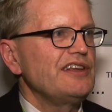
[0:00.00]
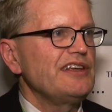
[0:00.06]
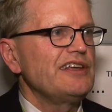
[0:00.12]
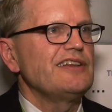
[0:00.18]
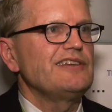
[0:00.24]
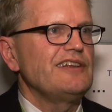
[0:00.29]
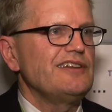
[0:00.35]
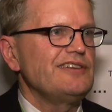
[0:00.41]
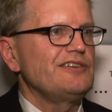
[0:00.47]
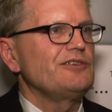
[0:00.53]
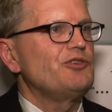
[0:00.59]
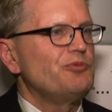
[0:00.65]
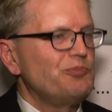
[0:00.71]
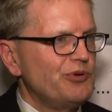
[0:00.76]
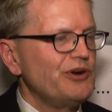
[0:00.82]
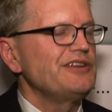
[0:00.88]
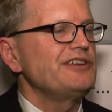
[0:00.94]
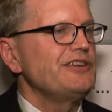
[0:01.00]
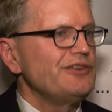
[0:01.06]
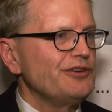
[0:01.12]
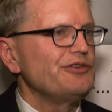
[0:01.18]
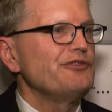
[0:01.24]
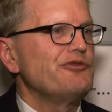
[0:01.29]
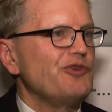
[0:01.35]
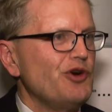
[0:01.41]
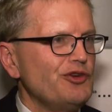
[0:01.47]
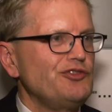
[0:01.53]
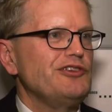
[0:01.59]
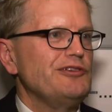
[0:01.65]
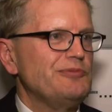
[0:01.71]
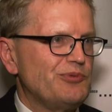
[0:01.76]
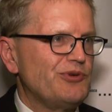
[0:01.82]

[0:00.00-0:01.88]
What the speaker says: think it is a pretty universal,